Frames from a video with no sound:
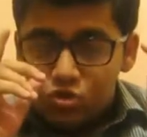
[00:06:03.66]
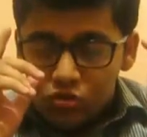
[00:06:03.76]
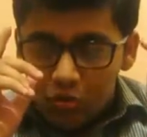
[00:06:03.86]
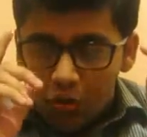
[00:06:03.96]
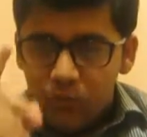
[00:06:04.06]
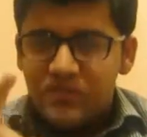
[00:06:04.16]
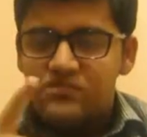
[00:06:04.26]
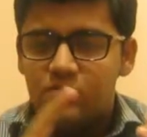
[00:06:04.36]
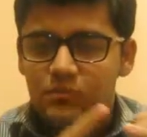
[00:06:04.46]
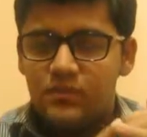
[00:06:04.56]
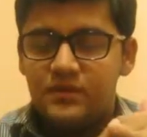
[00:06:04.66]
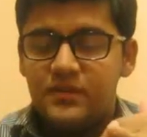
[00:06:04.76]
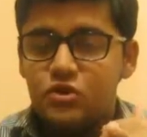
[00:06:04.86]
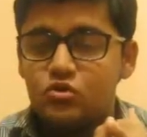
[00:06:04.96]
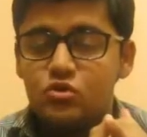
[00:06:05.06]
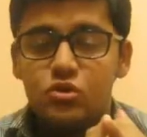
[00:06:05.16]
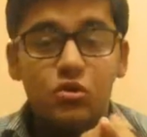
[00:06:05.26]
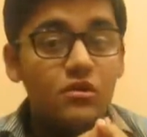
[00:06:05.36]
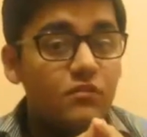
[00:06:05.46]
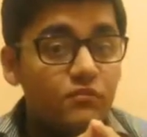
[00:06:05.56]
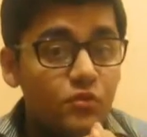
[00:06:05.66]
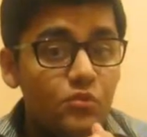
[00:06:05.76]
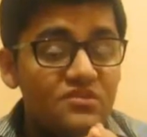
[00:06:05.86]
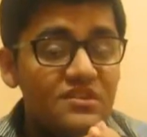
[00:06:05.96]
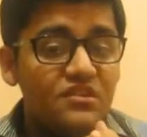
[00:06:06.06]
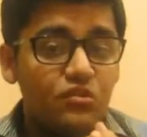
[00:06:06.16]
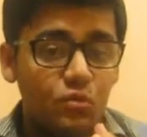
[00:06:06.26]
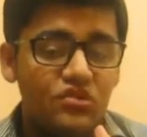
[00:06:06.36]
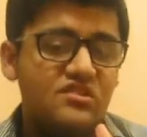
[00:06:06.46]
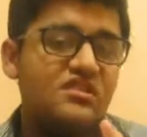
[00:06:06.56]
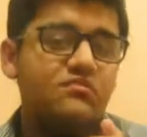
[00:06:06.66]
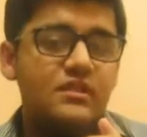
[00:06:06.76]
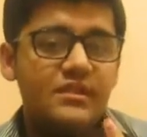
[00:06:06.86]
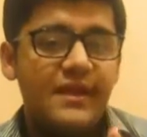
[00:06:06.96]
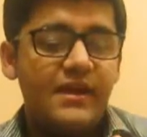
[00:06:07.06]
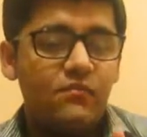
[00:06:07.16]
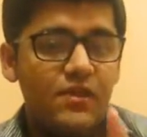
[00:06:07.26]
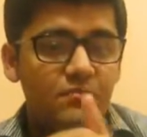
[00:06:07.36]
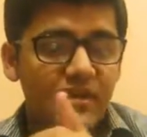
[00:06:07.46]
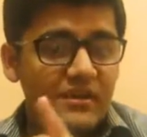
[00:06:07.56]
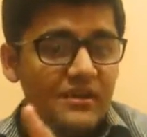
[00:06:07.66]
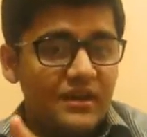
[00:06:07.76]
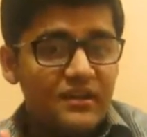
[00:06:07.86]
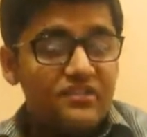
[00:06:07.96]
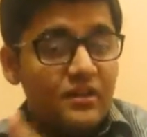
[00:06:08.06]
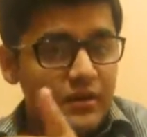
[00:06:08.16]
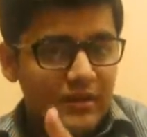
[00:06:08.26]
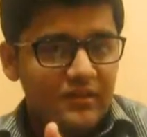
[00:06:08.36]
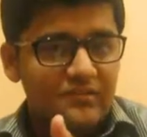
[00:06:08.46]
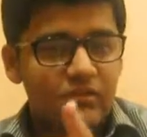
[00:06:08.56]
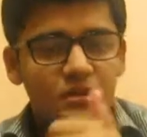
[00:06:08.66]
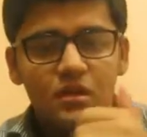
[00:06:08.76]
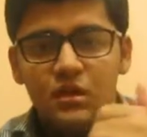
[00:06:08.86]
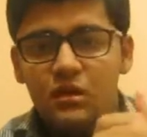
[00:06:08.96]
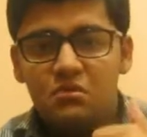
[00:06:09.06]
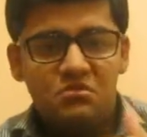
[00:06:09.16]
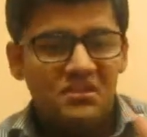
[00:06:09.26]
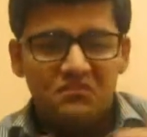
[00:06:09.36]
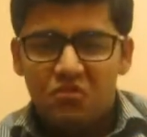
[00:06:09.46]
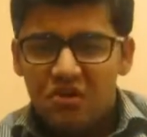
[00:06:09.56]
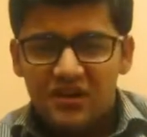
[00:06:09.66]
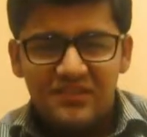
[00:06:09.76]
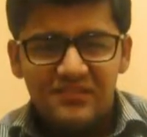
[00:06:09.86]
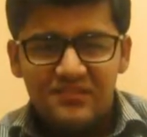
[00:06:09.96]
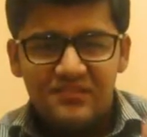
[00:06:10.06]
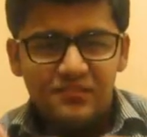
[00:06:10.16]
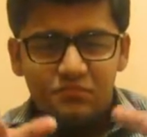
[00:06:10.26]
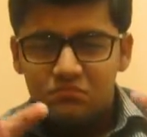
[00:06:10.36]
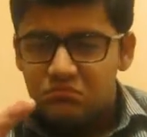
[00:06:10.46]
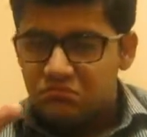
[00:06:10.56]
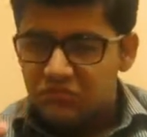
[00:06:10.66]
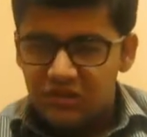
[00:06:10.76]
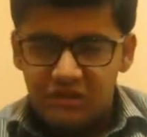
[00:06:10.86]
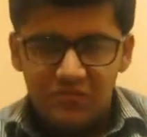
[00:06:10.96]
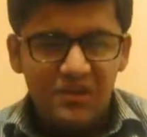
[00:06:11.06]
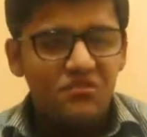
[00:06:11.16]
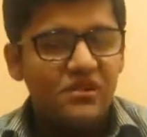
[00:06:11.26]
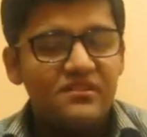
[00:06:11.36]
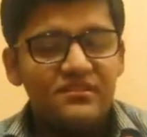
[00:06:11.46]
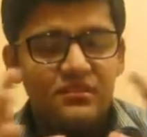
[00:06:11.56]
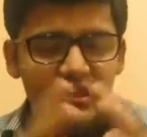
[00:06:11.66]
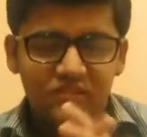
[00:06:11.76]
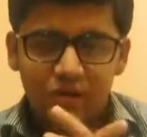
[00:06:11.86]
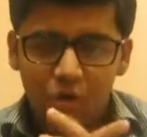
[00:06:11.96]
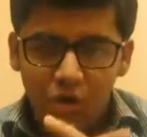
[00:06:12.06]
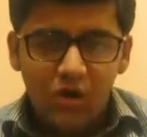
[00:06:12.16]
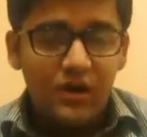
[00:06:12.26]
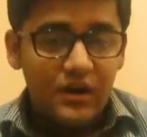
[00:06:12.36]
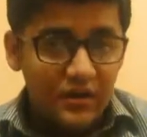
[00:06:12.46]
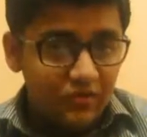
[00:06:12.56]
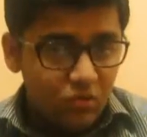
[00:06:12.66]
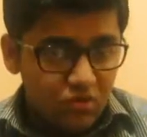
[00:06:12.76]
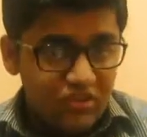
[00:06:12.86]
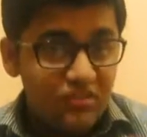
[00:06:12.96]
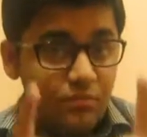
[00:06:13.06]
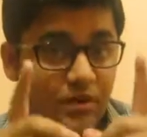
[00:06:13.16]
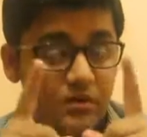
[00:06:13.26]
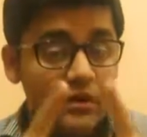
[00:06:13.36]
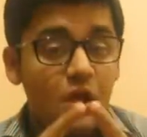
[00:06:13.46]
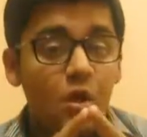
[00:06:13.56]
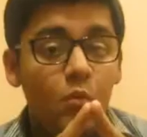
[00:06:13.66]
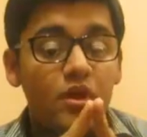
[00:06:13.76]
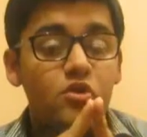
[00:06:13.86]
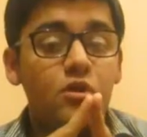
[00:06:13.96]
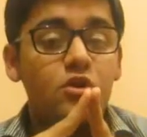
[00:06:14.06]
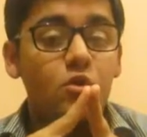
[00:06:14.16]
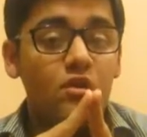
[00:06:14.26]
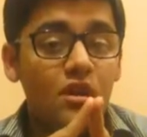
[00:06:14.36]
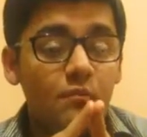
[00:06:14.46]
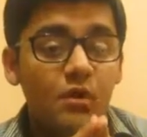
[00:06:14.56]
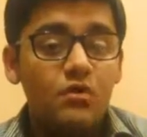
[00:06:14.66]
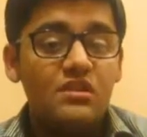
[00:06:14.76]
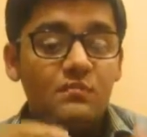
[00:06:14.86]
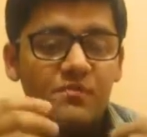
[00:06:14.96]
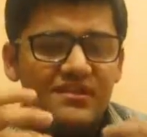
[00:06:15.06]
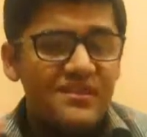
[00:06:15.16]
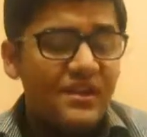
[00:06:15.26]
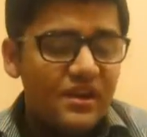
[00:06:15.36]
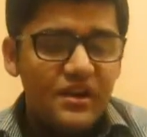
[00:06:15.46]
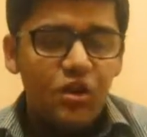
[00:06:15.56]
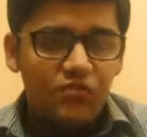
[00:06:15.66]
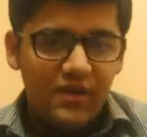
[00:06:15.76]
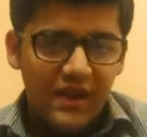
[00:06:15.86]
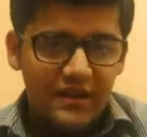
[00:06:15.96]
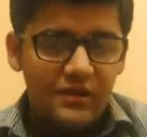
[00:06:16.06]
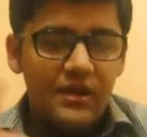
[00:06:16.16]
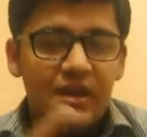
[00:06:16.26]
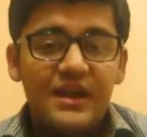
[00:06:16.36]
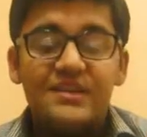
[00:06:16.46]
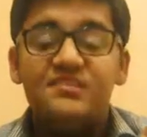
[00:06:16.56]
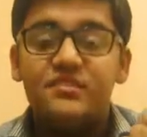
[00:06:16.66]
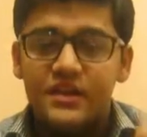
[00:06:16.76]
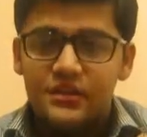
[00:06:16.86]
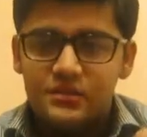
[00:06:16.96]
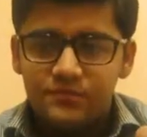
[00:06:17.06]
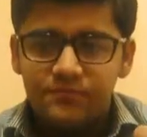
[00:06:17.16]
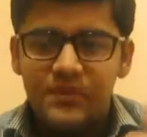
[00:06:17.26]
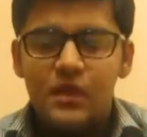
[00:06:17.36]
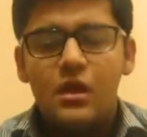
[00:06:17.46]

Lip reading: You should always remember that you should not confuse the resources with land when making its earnings. The forests, the minerals, these are all earning sources, but when you are talking about the basic earning of land, it is rent.